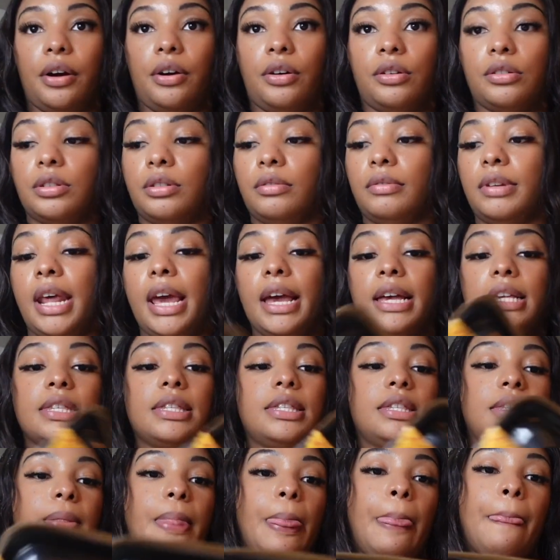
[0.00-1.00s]
girl. So
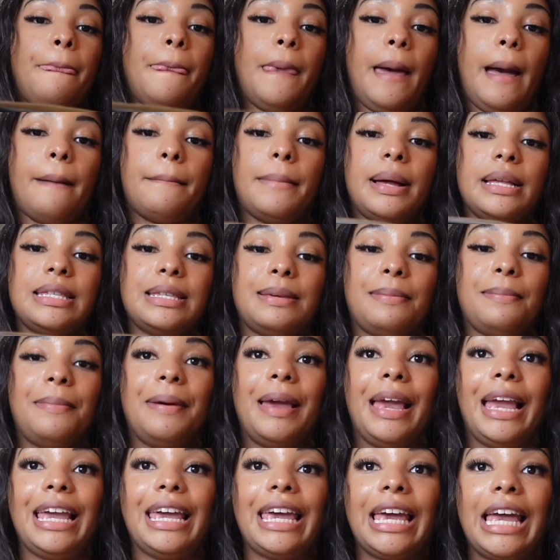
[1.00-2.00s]
next, I'm about to
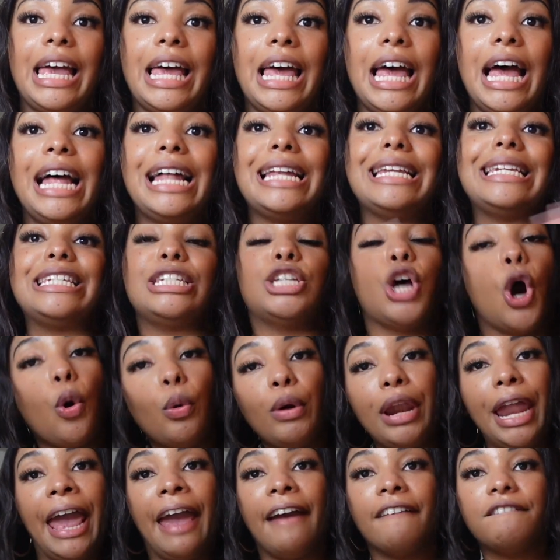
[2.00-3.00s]
make,
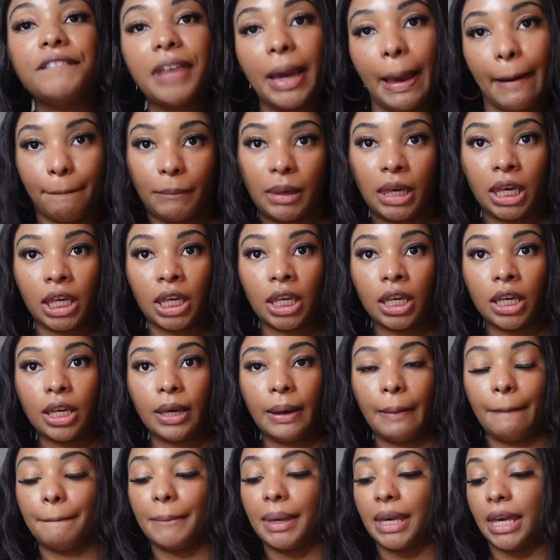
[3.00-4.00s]
don't laugh at me
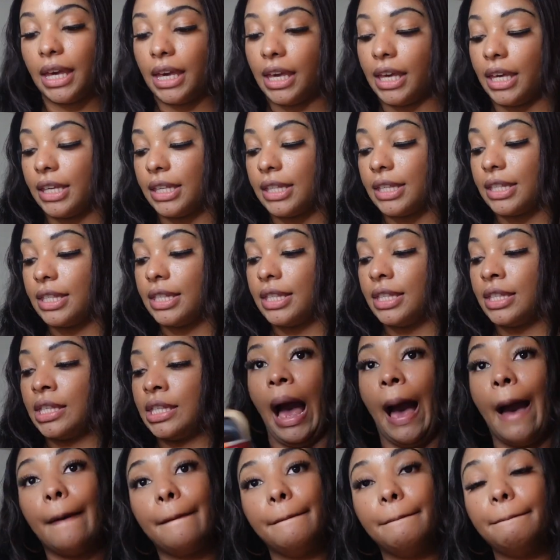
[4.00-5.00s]
because
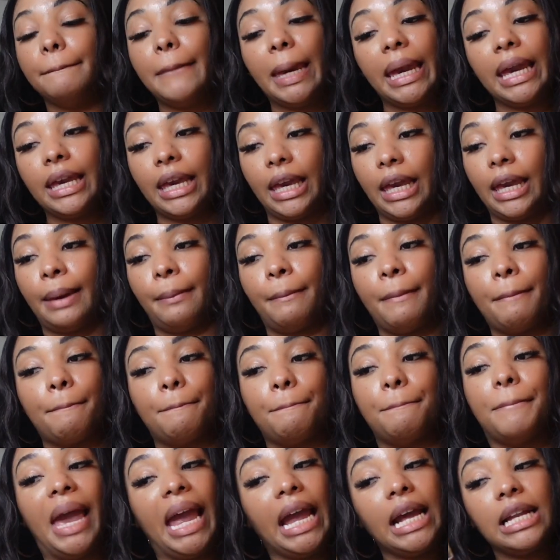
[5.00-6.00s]
I'm making
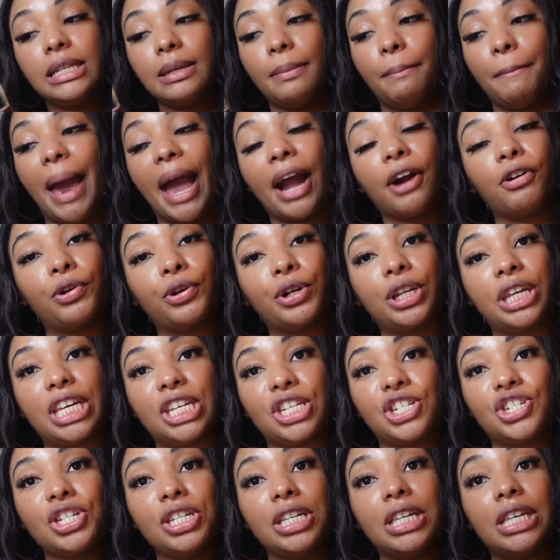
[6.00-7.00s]
baked macaroni
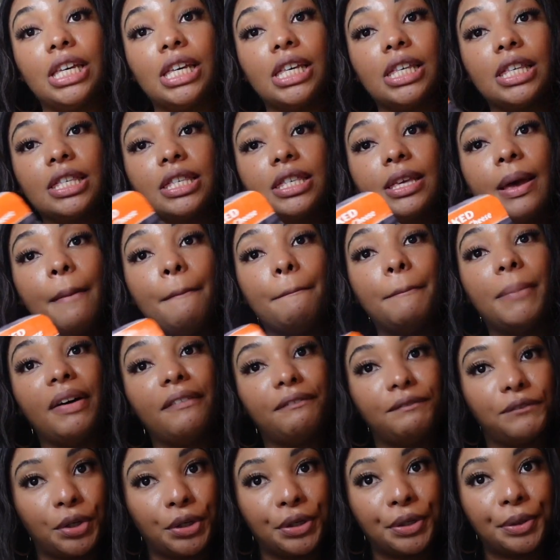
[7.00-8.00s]
and cheese, but
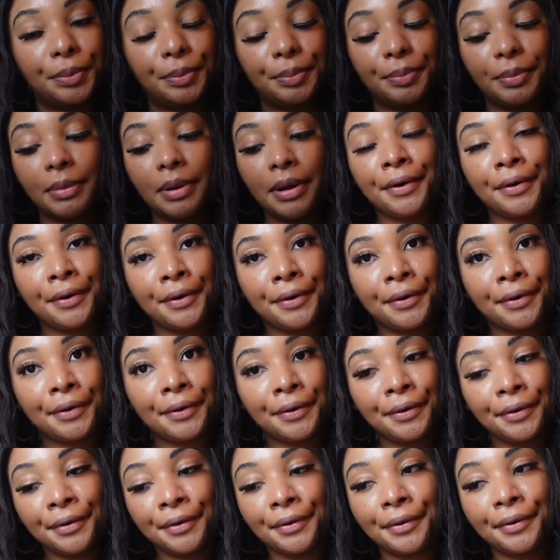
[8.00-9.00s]
from
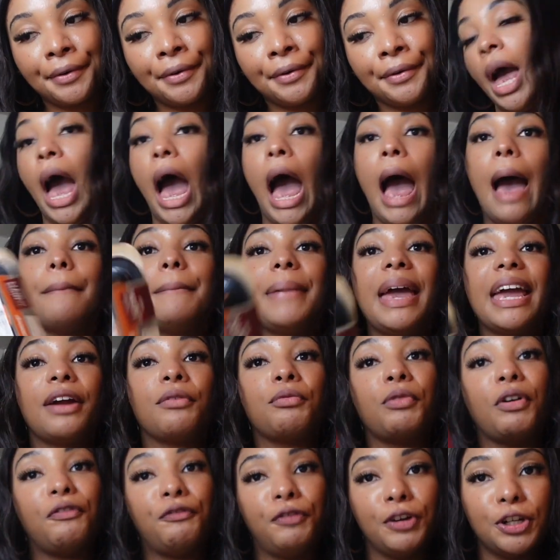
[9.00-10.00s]
I'm making
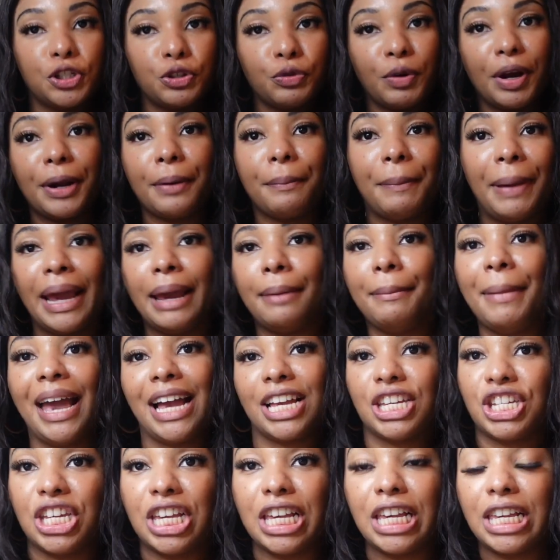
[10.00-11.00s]
refrigerator bacon mac
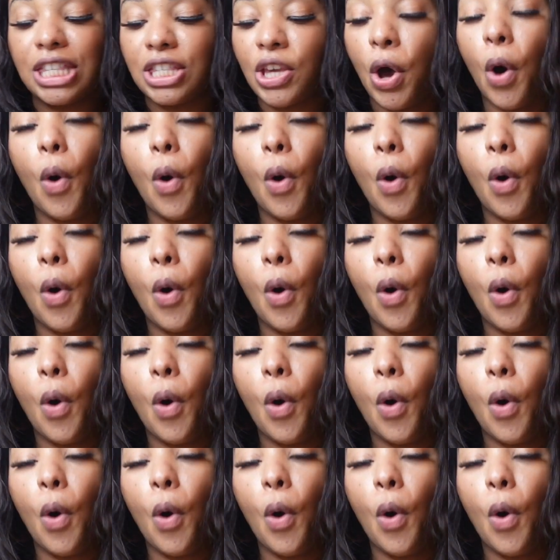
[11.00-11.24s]
and cheese.